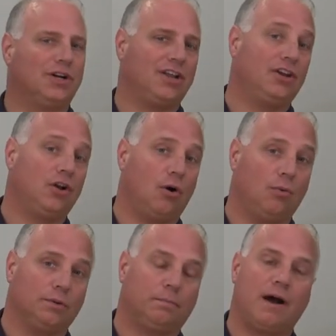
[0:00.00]
another note
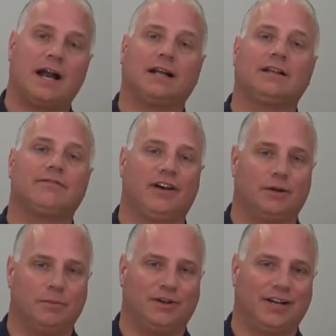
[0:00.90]
with product
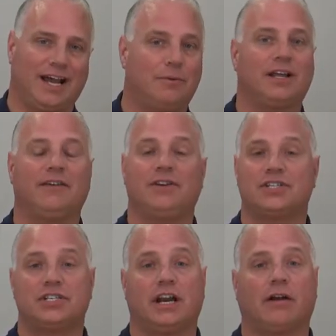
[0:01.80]
availability, I want to give you a
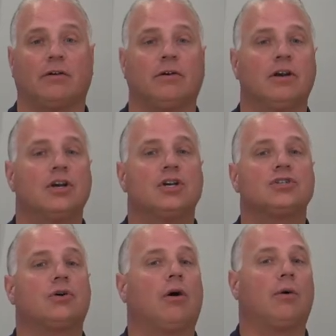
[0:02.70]
scenario.
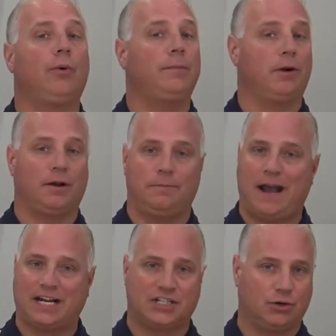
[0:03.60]
So our Weber
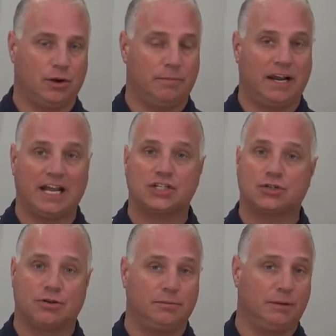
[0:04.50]
compaction equipment,
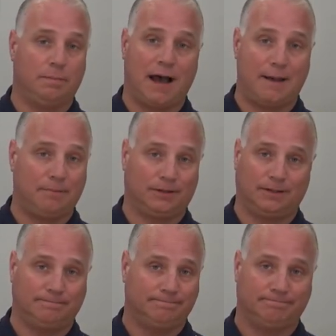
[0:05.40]
extremely
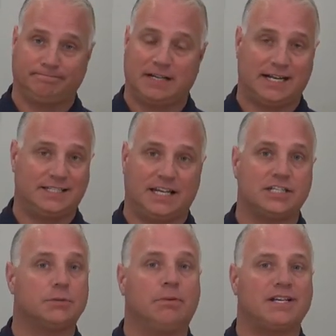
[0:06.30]
popular. I'd say it's
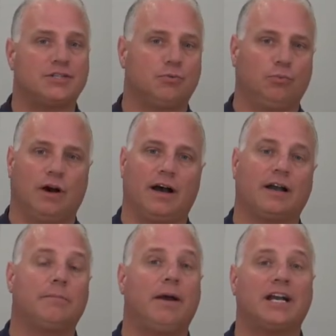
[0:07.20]
the best uh,
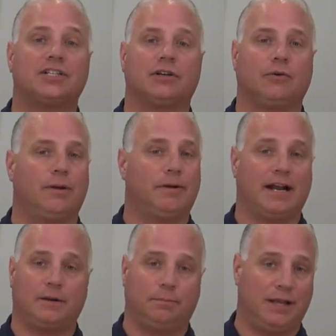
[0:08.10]
compaction equipment
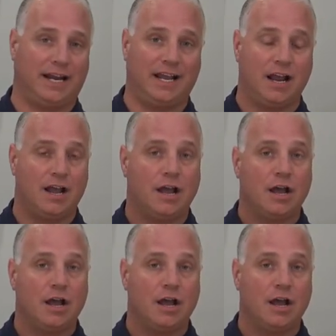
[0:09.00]
on the planet,